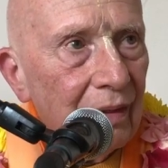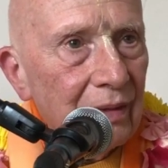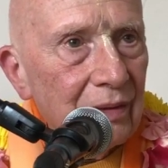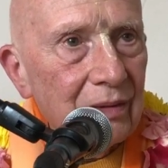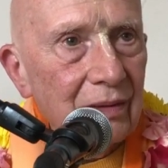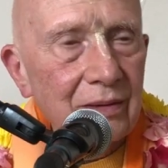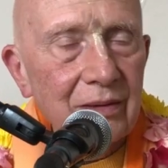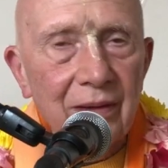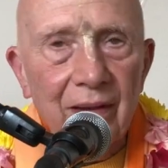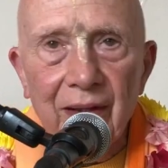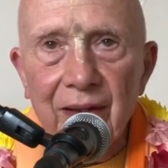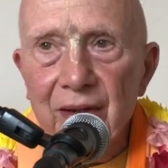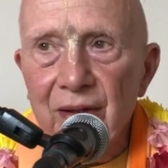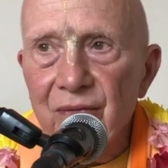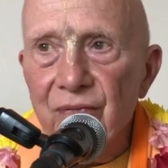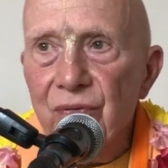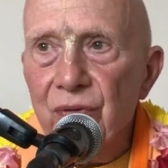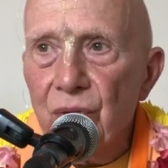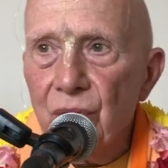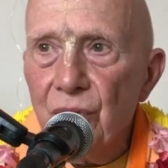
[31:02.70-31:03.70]
Just like
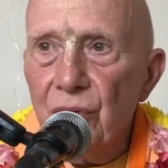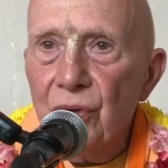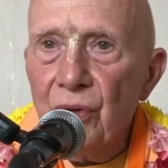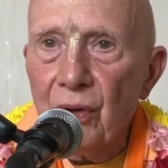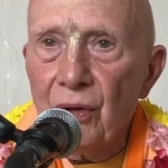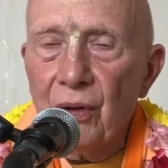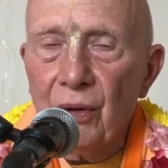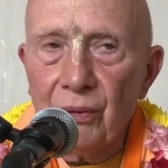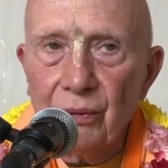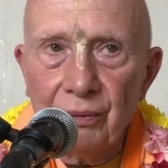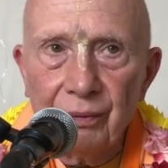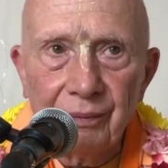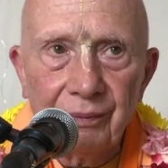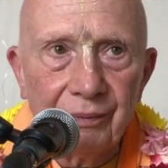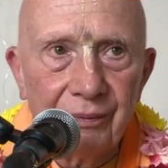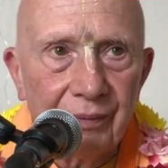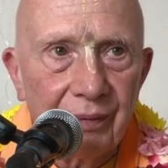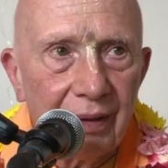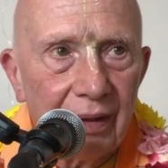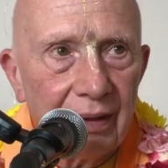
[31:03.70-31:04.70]
if you know
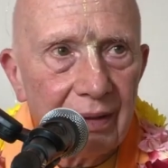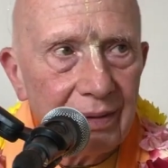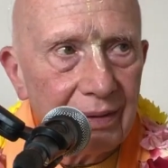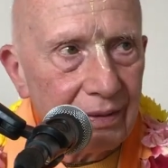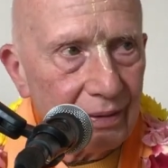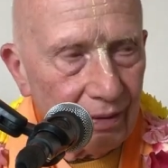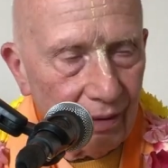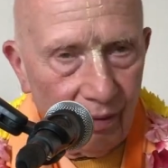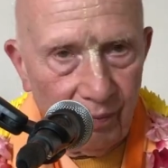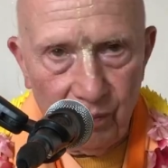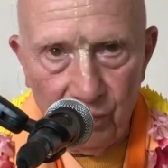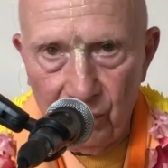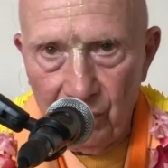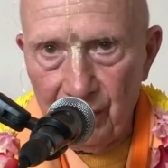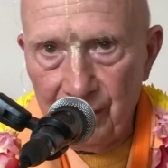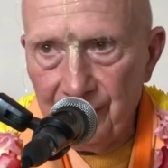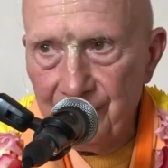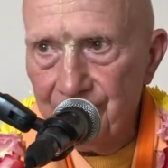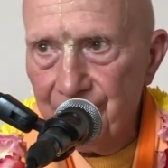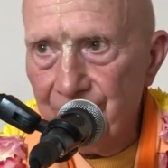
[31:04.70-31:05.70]

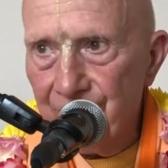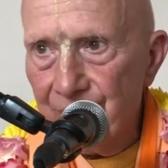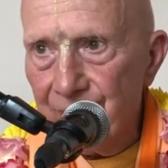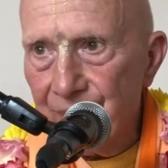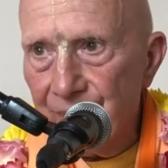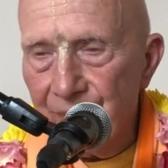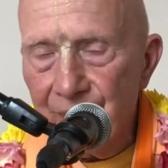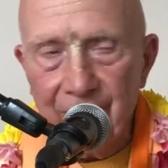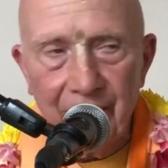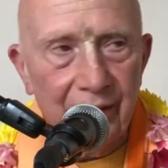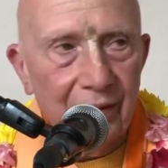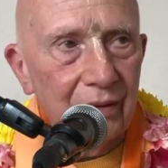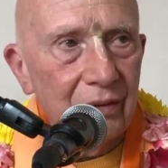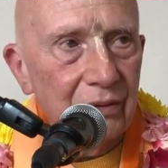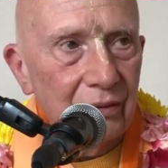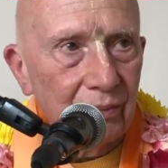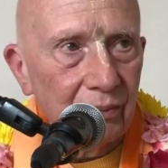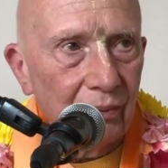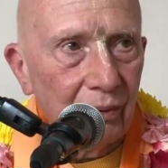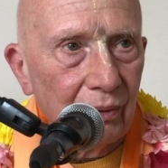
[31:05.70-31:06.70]
someone in
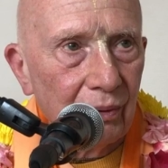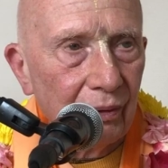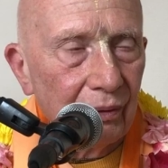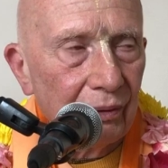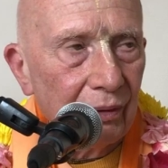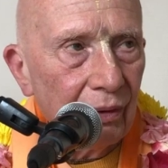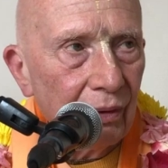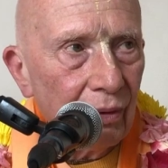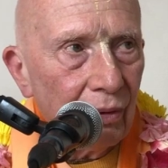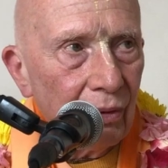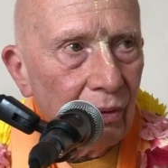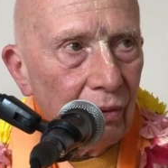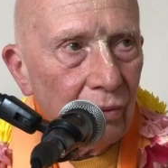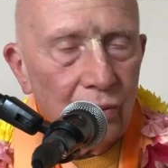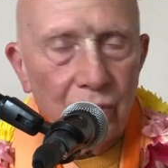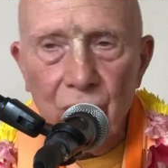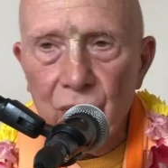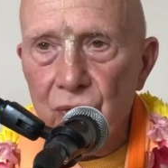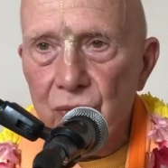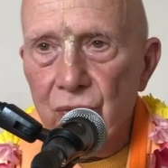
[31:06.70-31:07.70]
this world
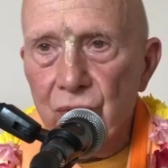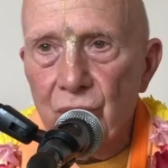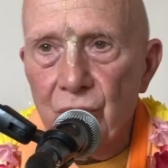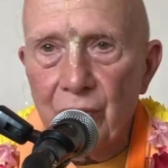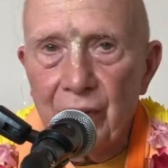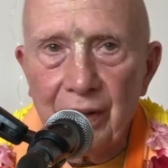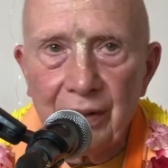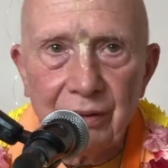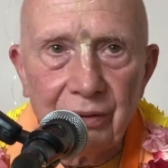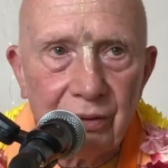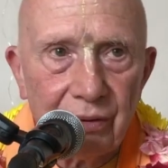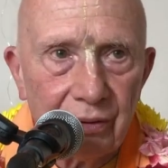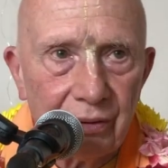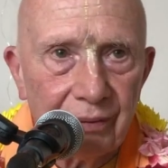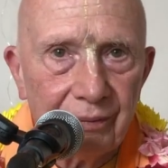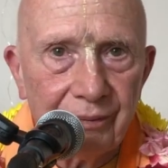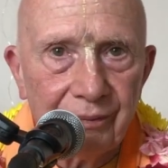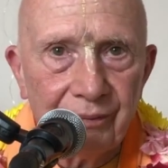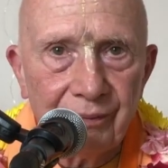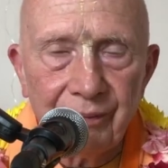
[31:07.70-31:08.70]
who's rich,
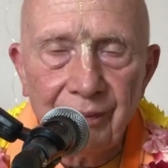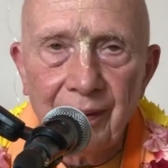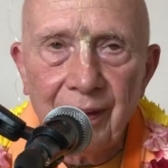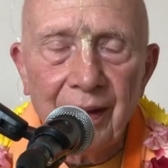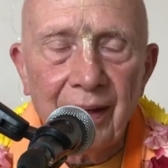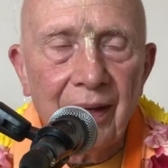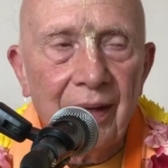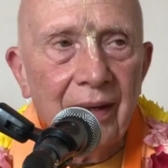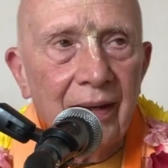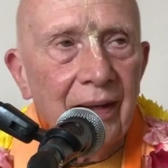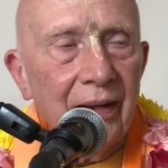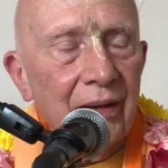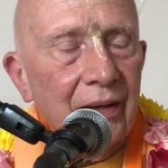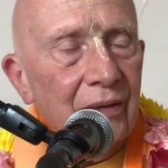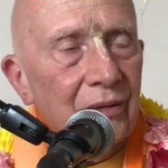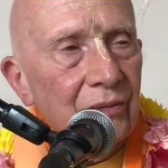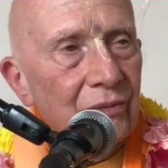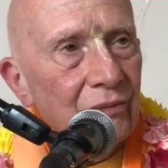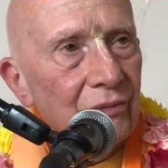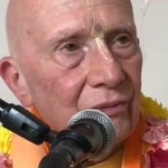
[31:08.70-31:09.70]

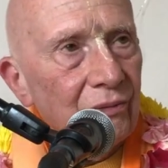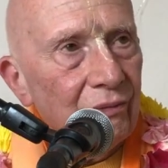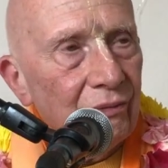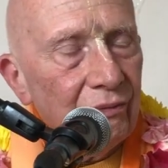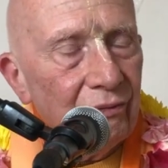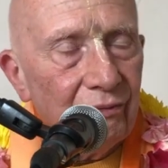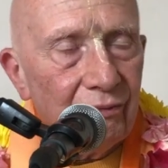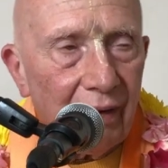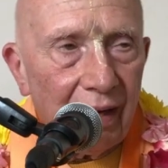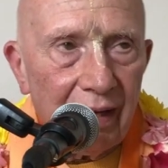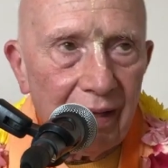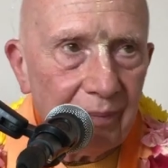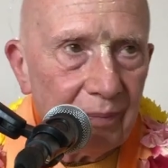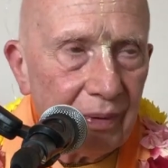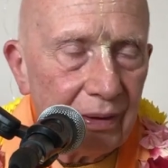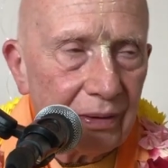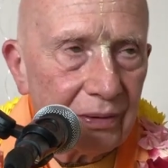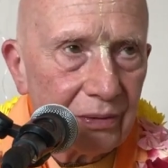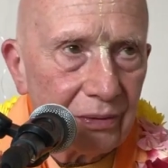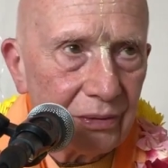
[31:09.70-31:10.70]

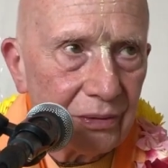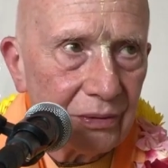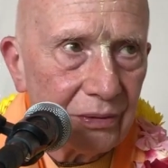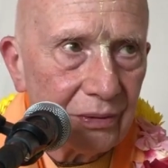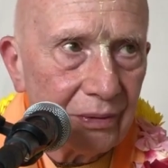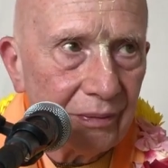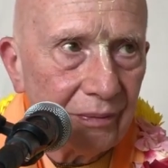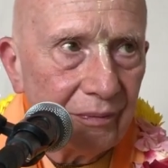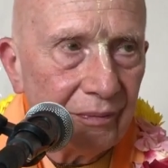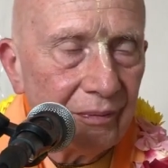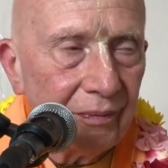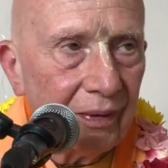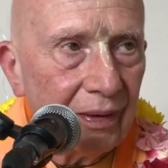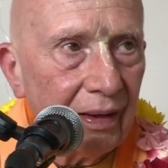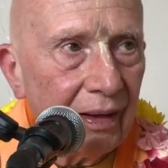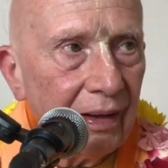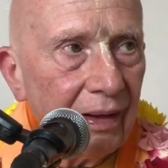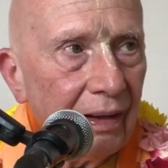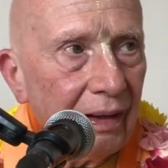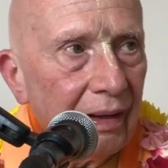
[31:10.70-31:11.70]
famous
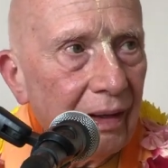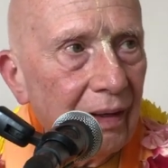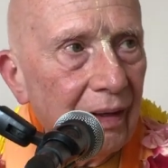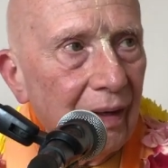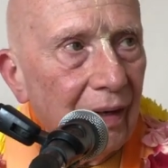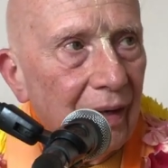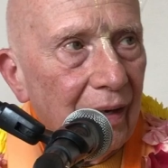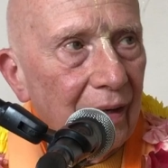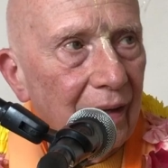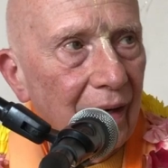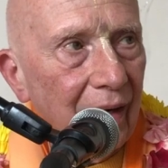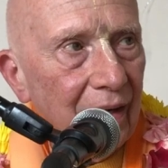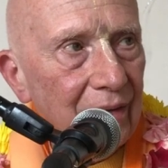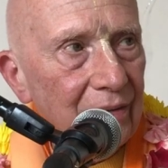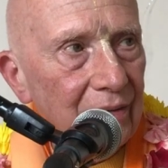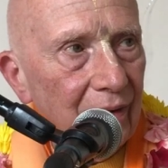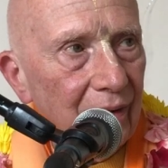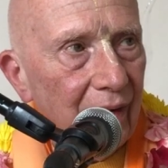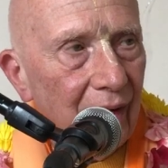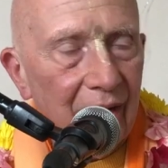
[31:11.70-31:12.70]
and
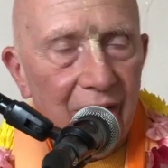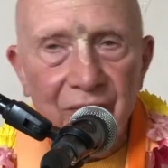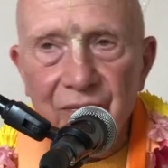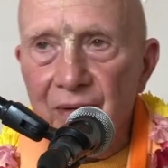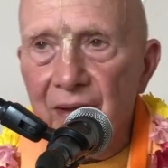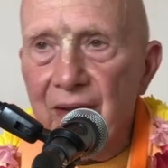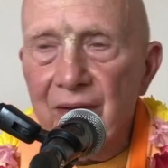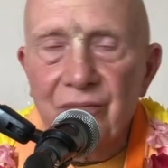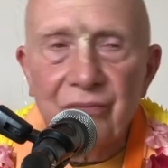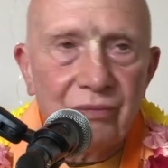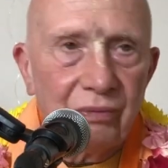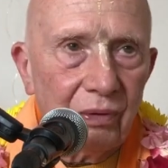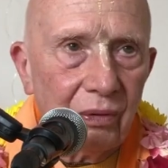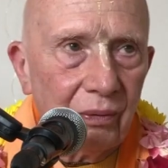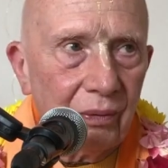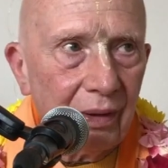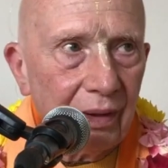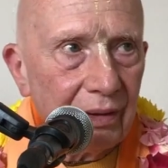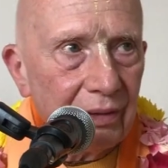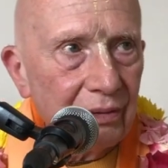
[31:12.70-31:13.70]
has a lot of
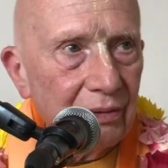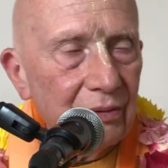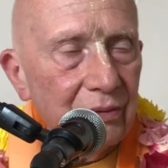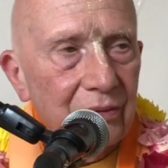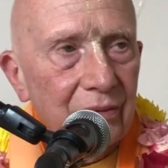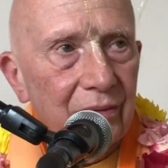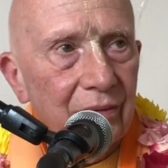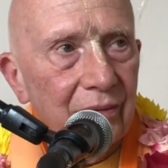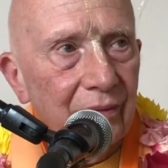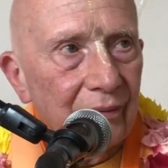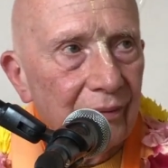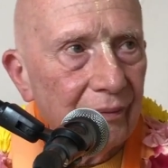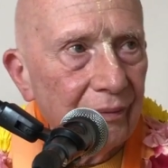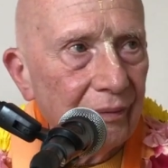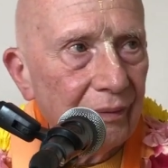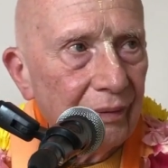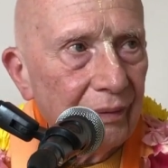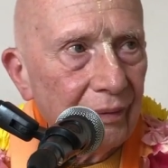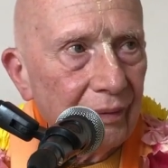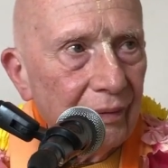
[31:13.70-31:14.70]
influence,
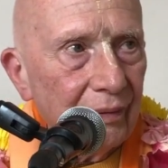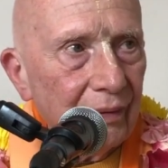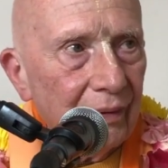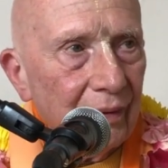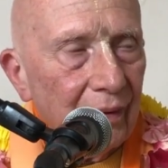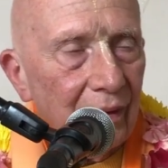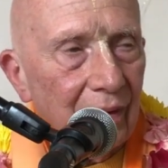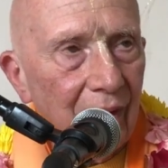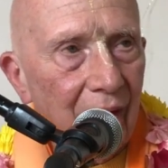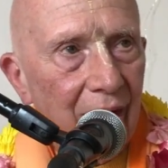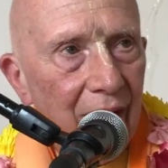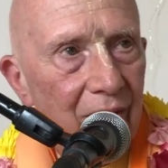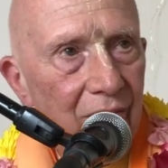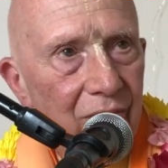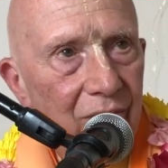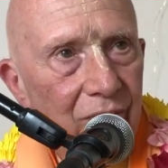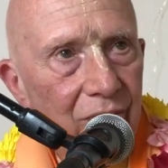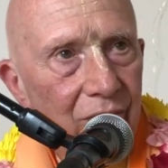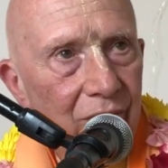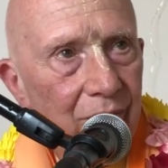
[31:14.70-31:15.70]
a lot
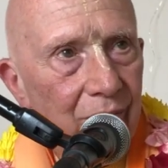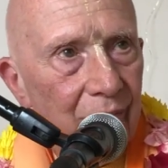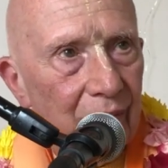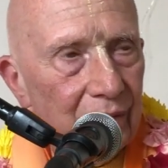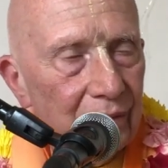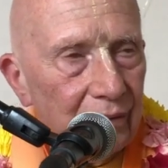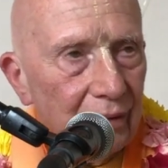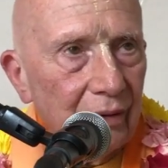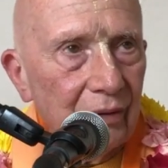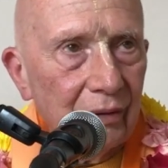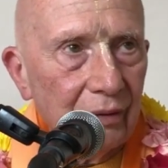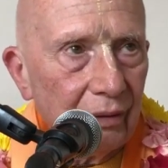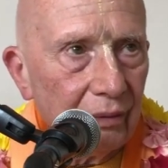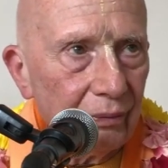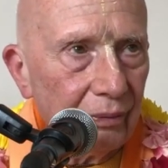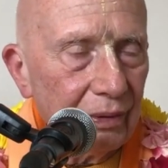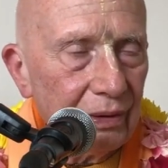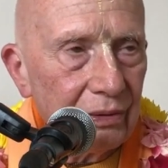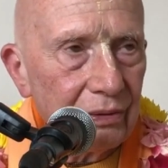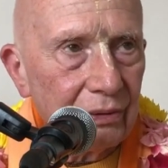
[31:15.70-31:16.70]
of material
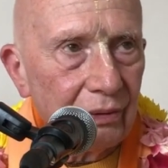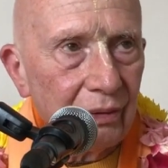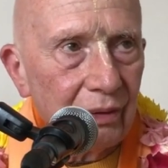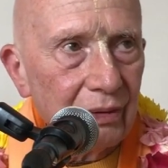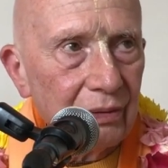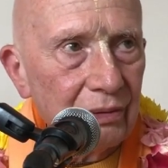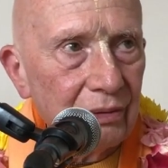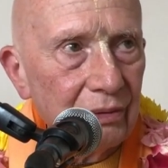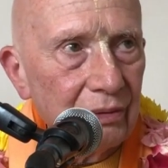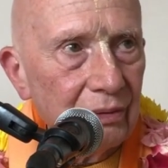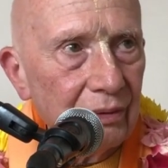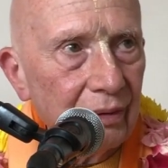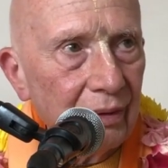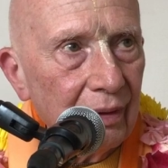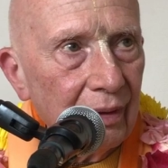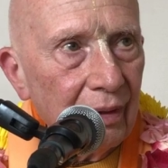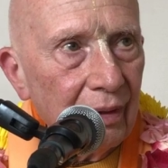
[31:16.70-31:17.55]
resources,